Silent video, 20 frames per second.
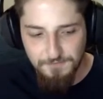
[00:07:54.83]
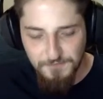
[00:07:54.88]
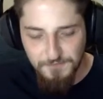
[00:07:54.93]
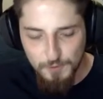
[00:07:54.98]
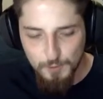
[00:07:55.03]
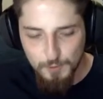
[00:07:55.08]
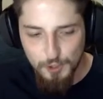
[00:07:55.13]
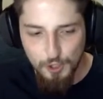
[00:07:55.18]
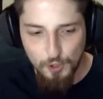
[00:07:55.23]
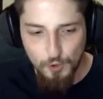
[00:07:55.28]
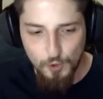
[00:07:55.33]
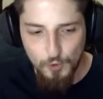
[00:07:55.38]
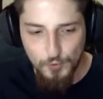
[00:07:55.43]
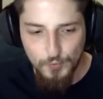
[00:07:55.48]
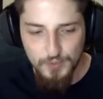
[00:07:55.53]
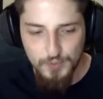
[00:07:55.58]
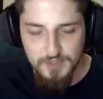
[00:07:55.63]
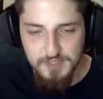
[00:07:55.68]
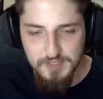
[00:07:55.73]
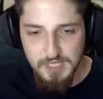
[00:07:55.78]
Film Gold
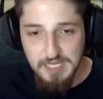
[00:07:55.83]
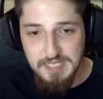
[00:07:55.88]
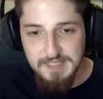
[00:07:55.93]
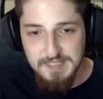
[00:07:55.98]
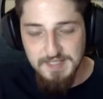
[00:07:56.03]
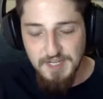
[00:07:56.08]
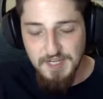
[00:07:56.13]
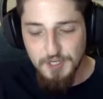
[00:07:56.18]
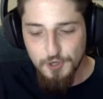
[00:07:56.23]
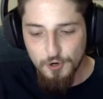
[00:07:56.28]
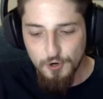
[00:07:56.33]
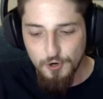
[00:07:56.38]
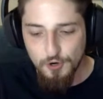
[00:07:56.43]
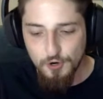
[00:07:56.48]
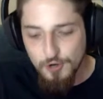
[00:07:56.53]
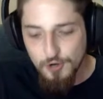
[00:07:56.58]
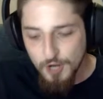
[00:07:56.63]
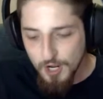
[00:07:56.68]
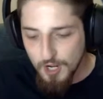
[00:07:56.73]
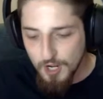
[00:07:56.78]
was a casino.